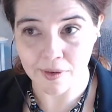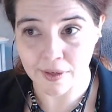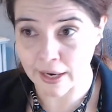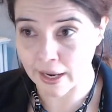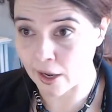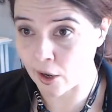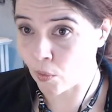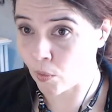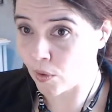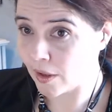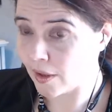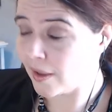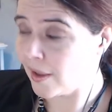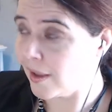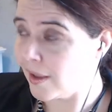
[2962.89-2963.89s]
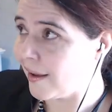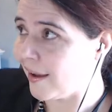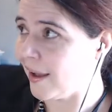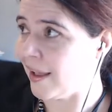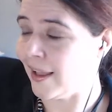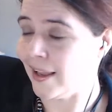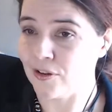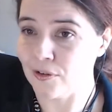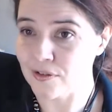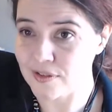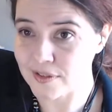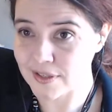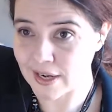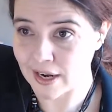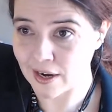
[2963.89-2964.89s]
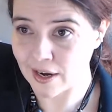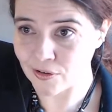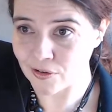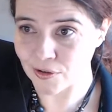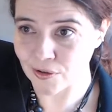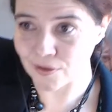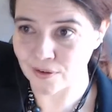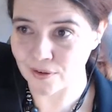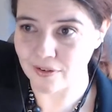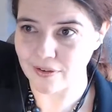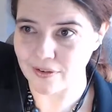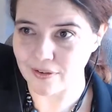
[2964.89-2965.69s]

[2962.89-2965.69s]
Now, your standard,